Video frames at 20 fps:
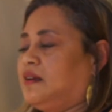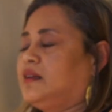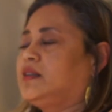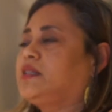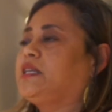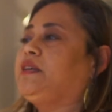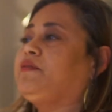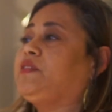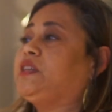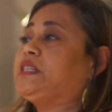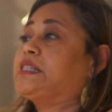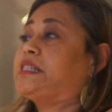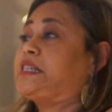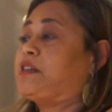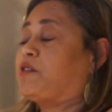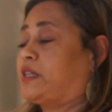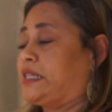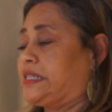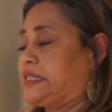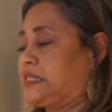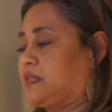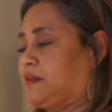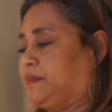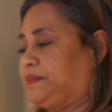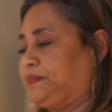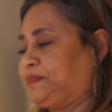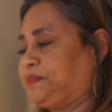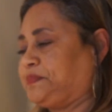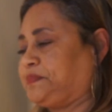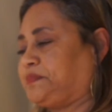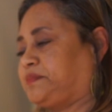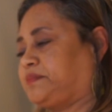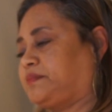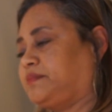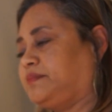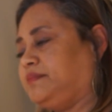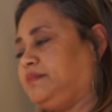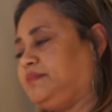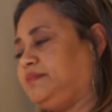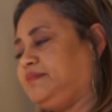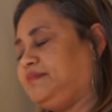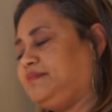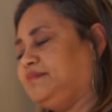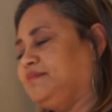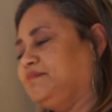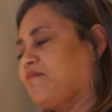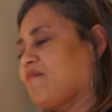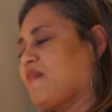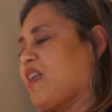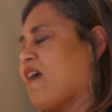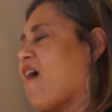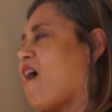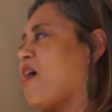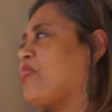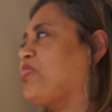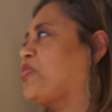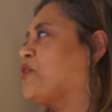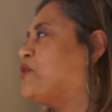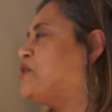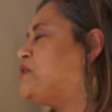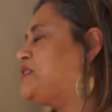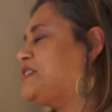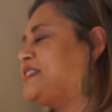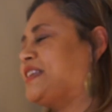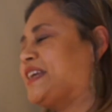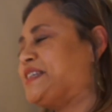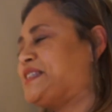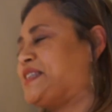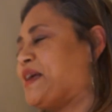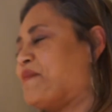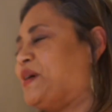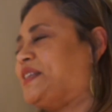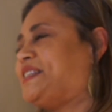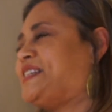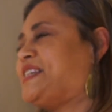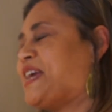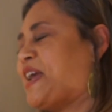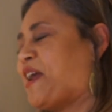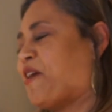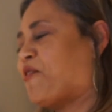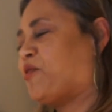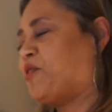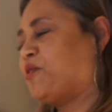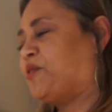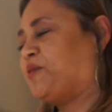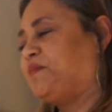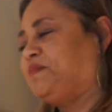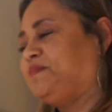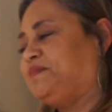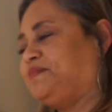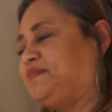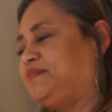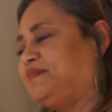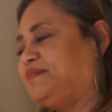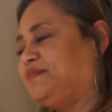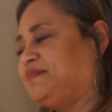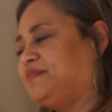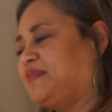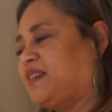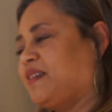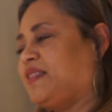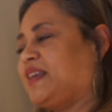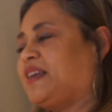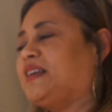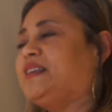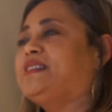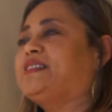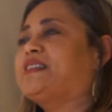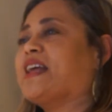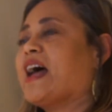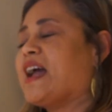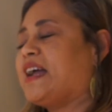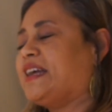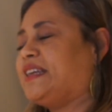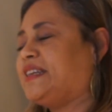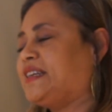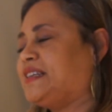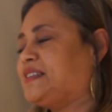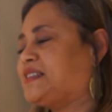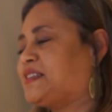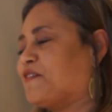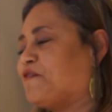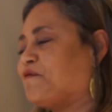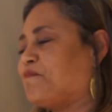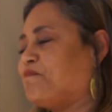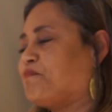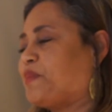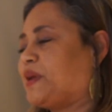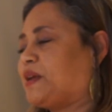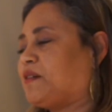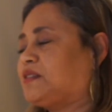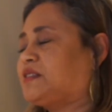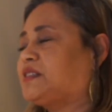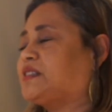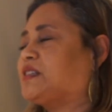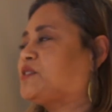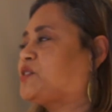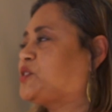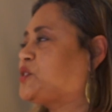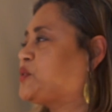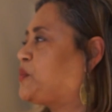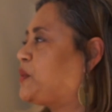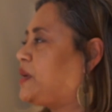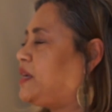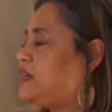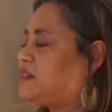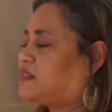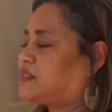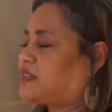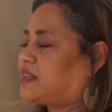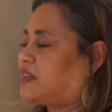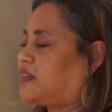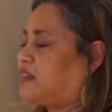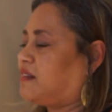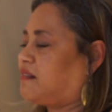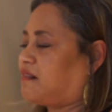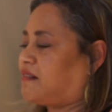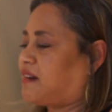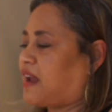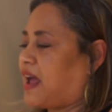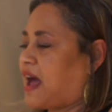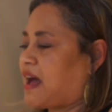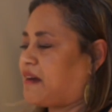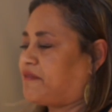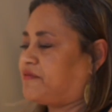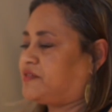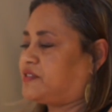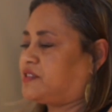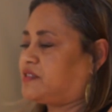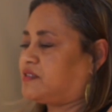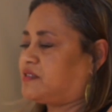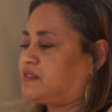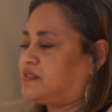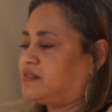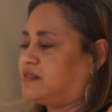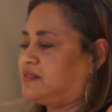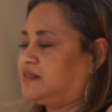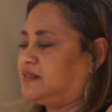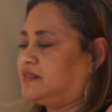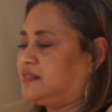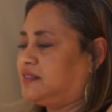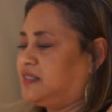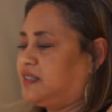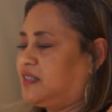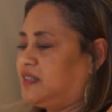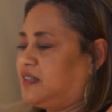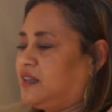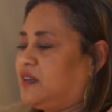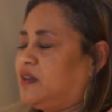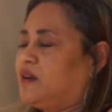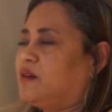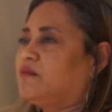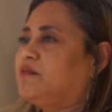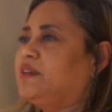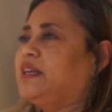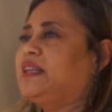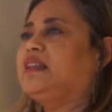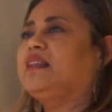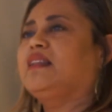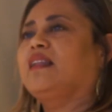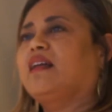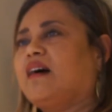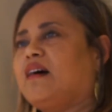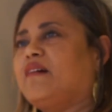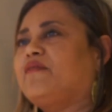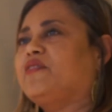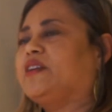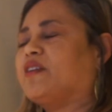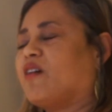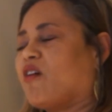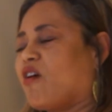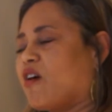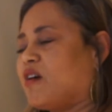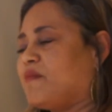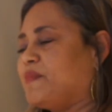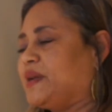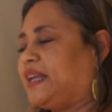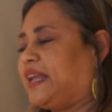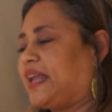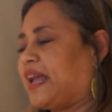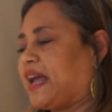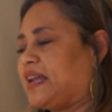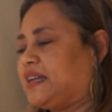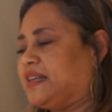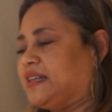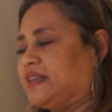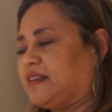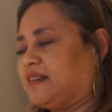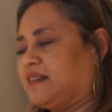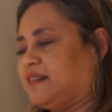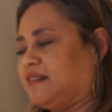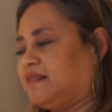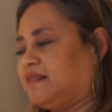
TV series. On Thursdays, I'm a terror. The anxieties have built a sweet hereafter. We love an Armageddon.